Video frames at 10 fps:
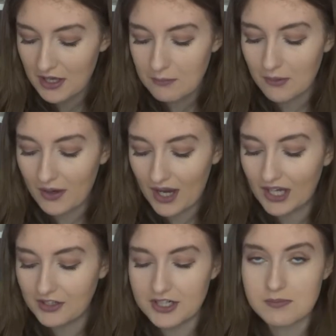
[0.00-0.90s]
but
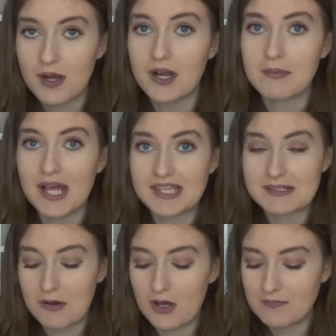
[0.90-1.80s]
I'd already bought it by this
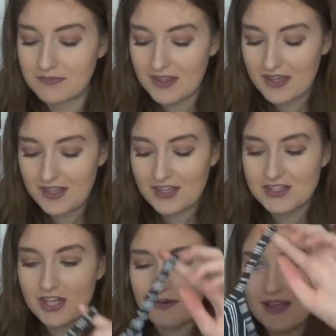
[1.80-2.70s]
point.
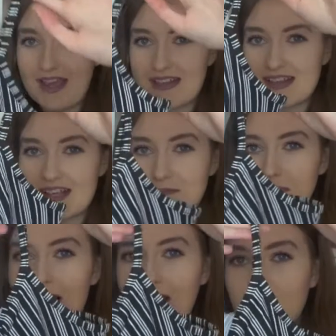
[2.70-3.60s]
So it is this
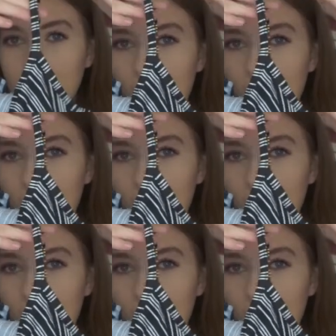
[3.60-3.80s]
black and